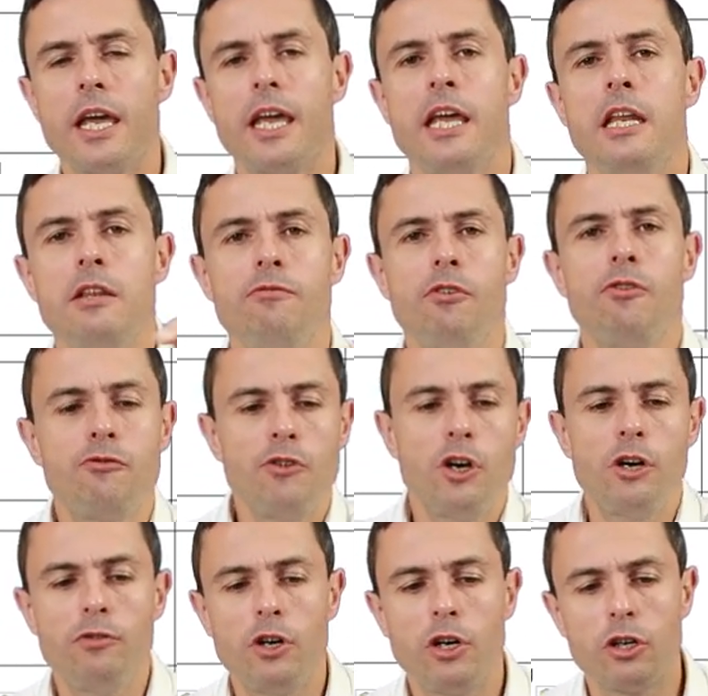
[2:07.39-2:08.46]
in the
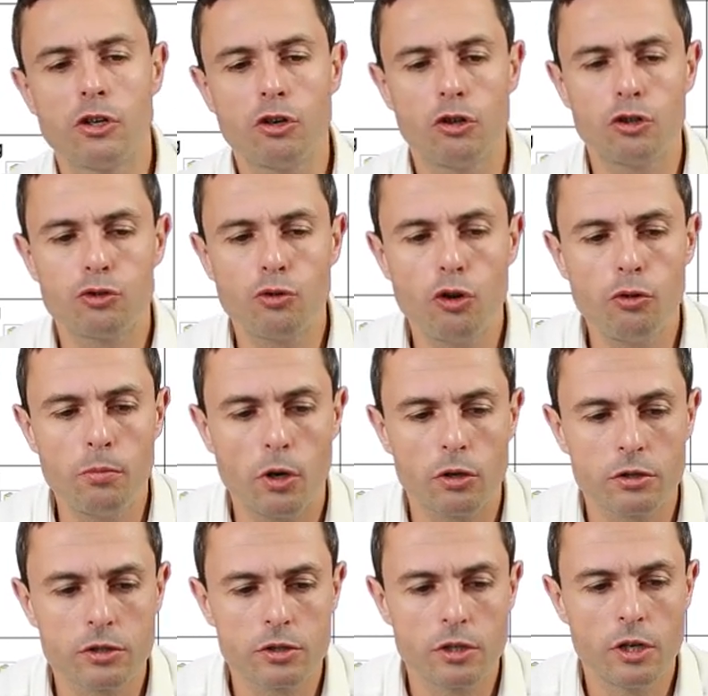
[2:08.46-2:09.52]
further control
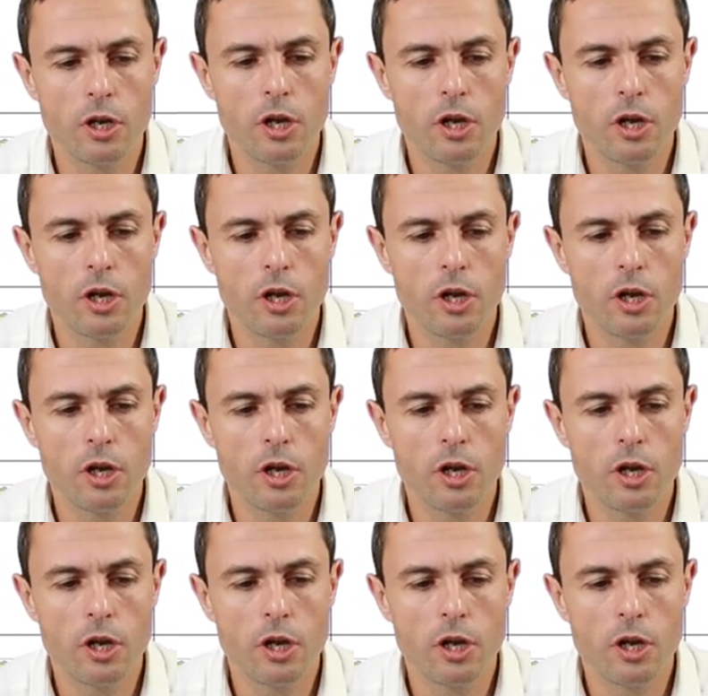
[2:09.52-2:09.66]
box.